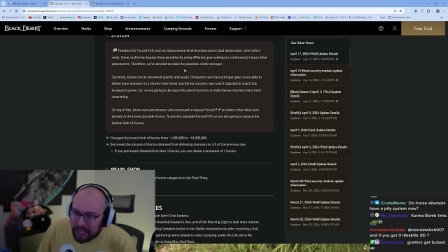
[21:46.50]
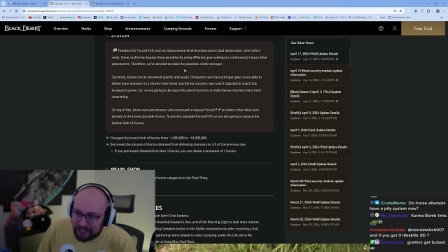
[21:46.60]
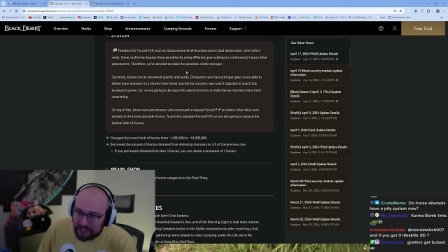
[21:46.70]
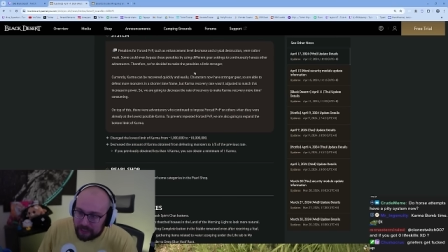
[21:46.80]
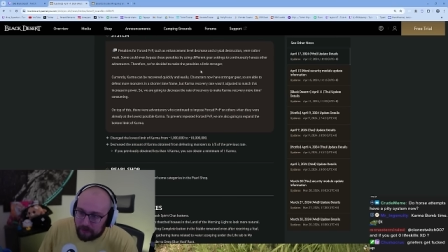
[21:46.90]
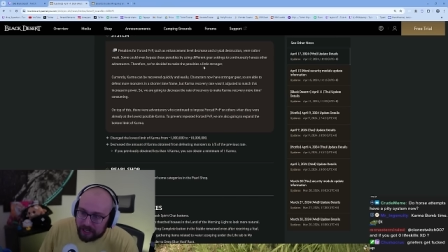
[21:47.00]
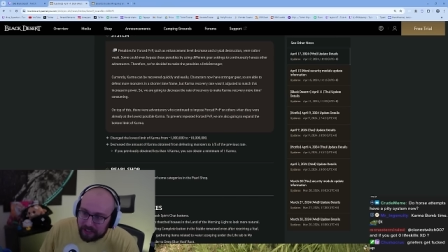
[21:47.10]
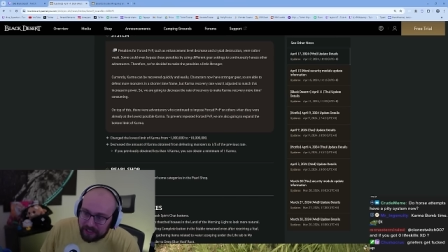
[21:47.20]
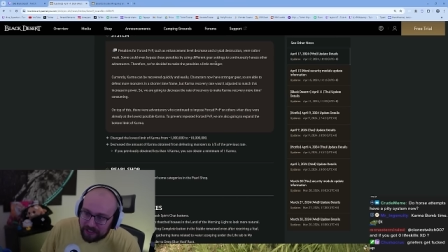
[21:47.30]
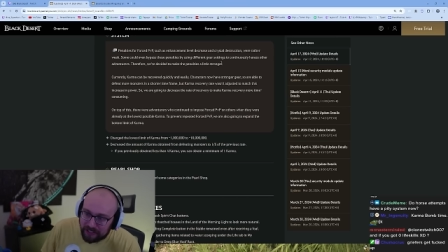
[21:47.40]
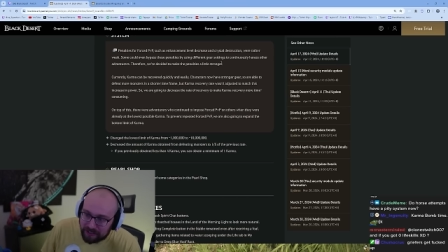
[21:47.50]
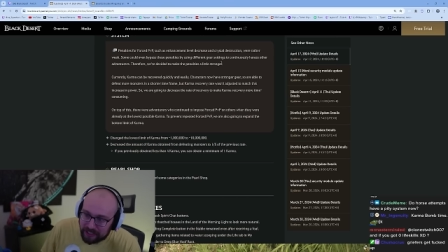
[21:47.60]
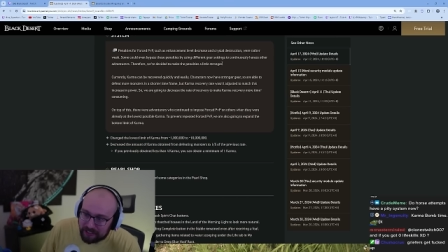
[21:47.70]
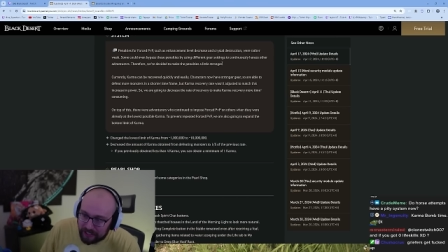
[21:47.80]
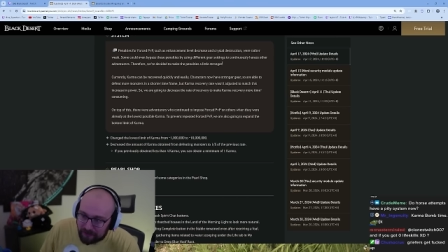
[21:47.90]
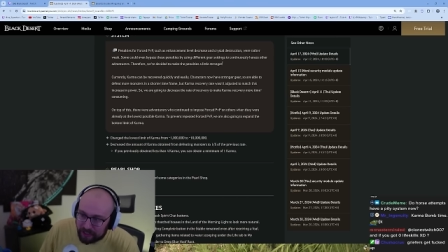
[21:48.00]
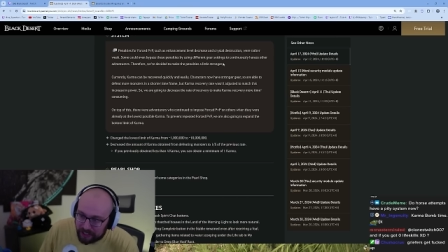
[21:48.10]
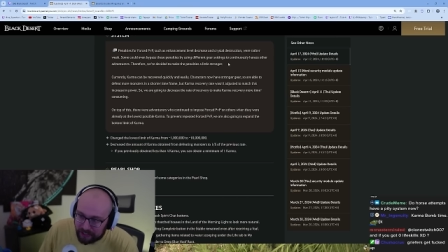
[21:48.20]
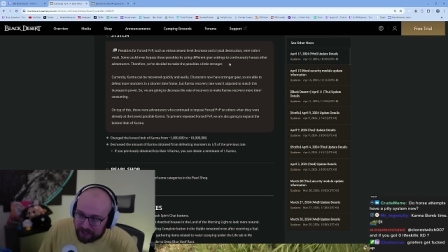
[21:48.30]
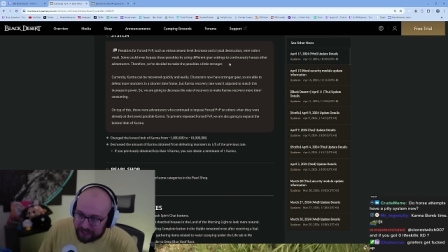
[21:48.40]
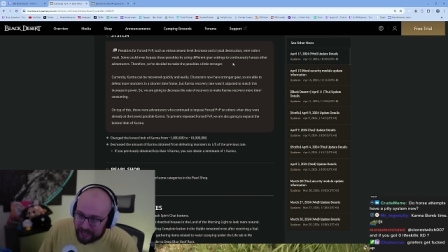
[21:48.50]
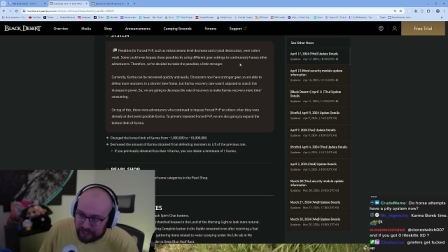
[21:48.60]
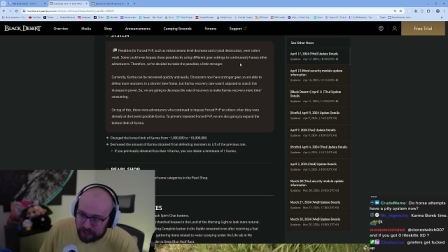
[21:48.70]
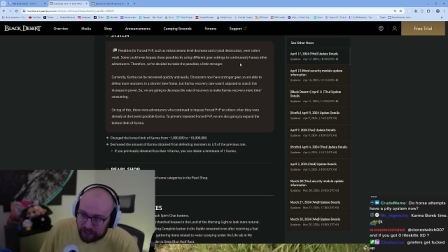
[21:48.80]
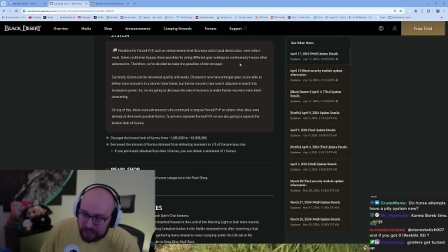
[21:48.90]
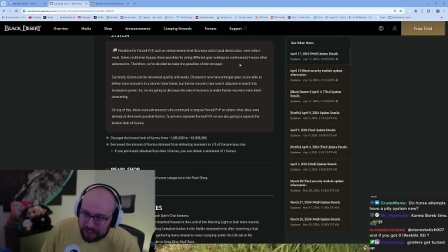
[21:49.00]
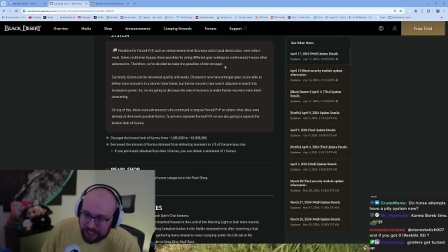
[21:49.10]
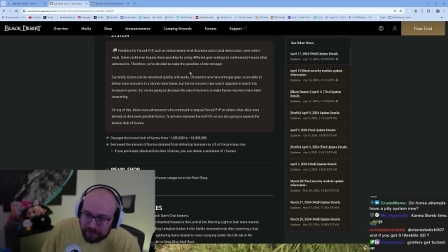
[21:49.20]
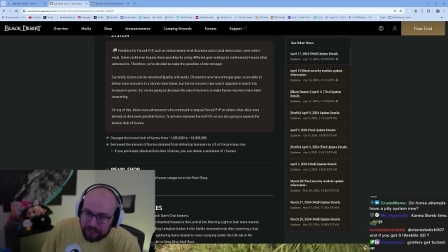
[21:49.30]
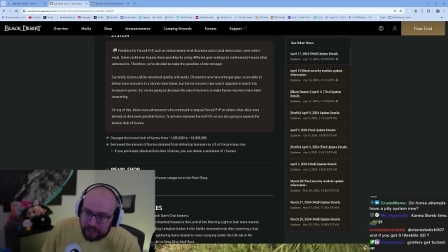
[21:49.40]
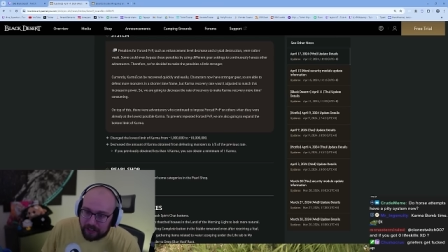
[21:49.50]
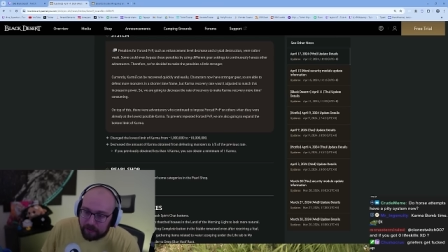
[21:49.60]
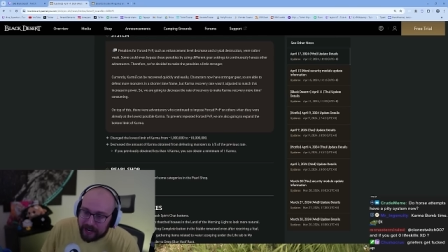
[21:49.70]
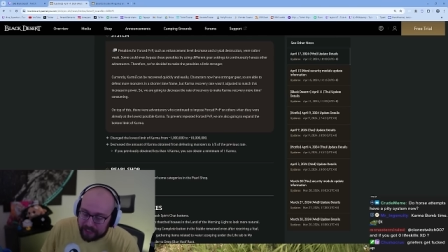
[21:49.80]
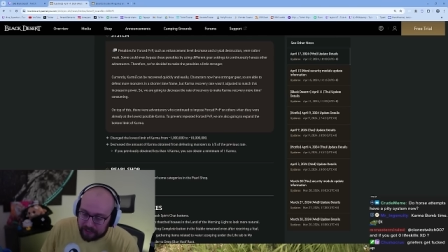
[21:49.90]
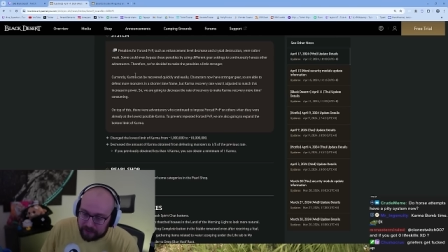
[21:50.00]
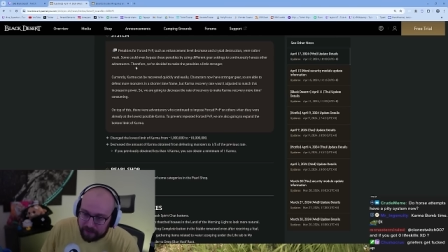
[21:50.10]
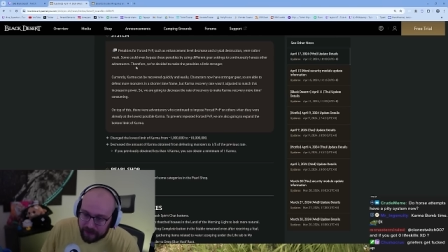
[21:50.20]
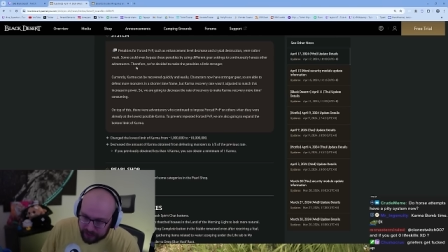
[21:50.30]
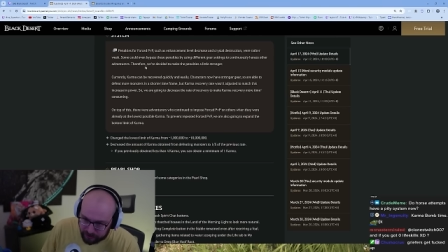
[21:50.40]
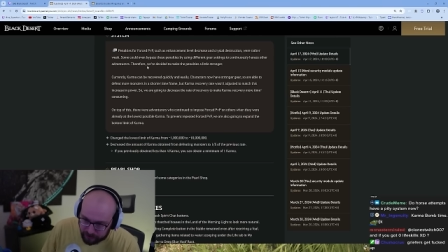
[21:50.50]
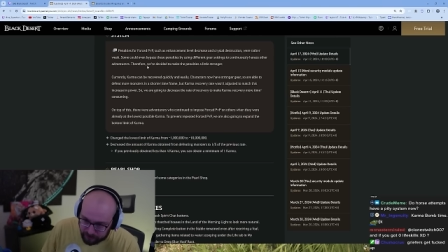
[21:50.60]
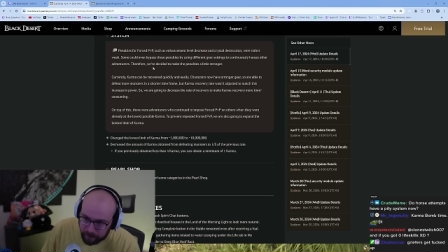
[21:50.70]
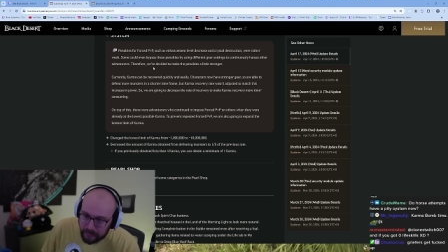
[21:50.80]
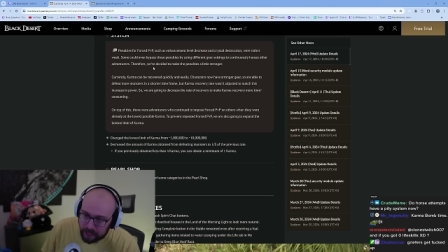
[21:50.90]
these penalties using different gear settings to continuously harass other adventurers.